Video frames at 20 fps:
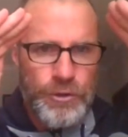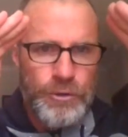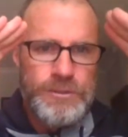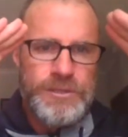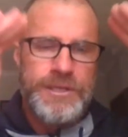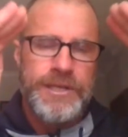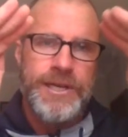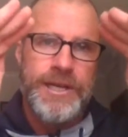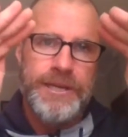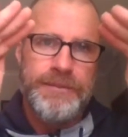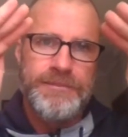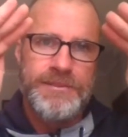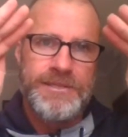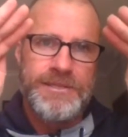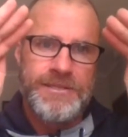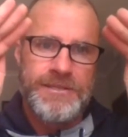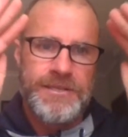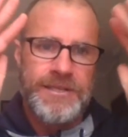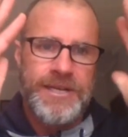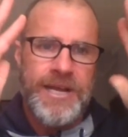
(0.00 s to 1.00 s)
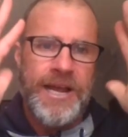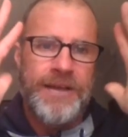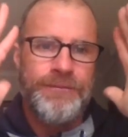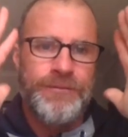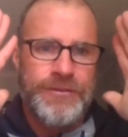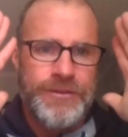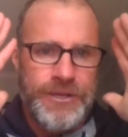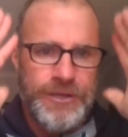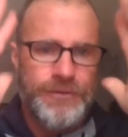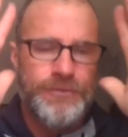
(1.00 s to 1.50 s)
the good teams,
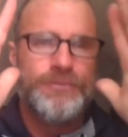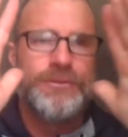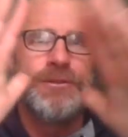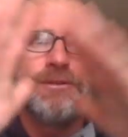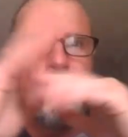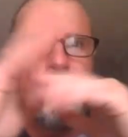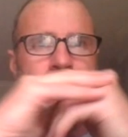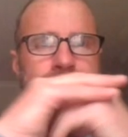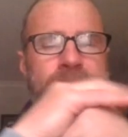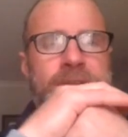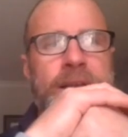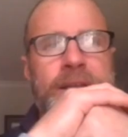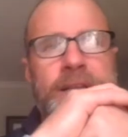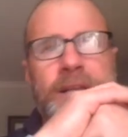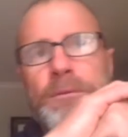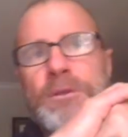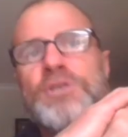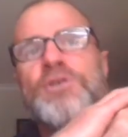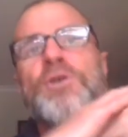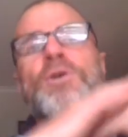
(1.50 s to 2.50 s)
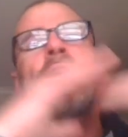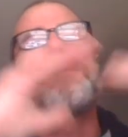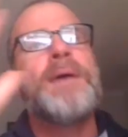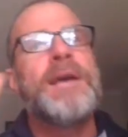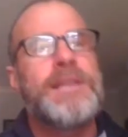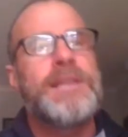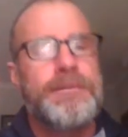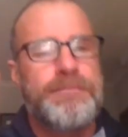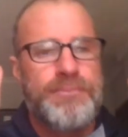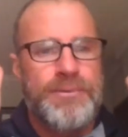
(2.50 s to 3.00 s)
okay, from the good teams. So we talk
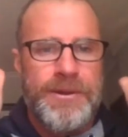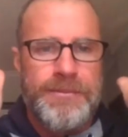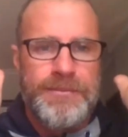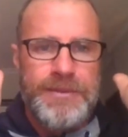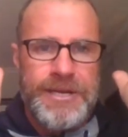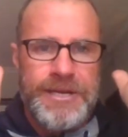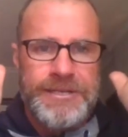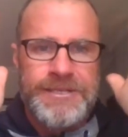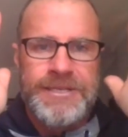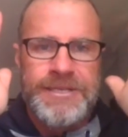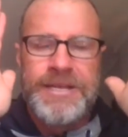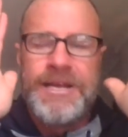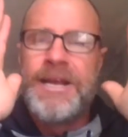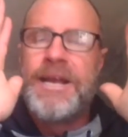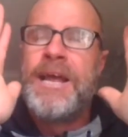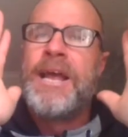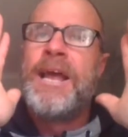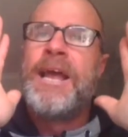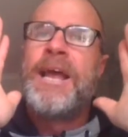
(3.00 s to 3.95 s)
about the premiers,